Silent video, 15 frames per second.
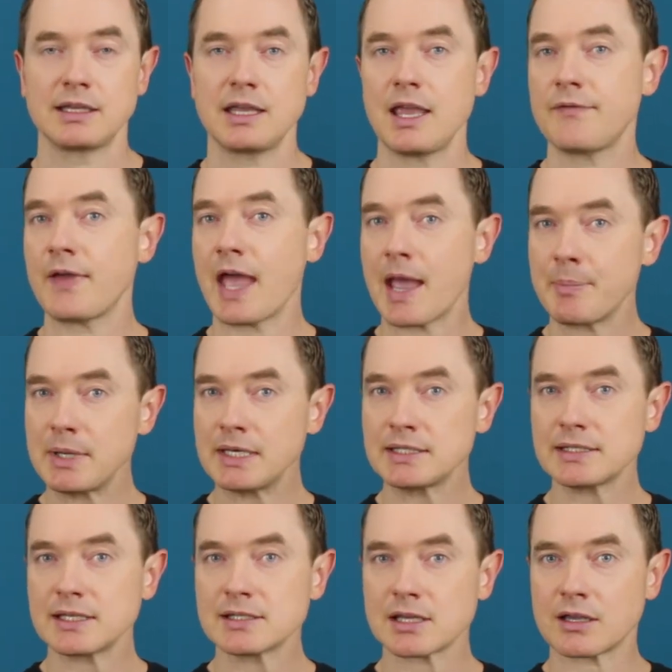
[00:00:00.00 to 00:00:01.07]
If
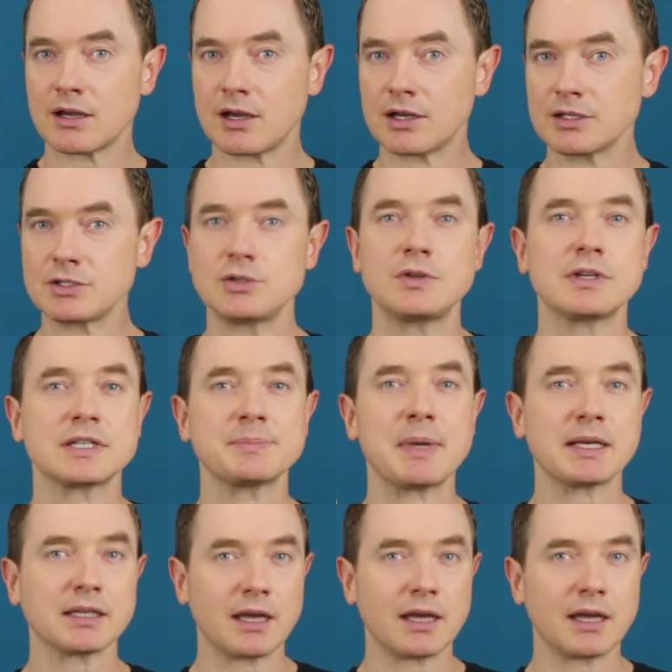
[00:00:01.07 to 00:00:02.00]
happiness is the cause, you can expect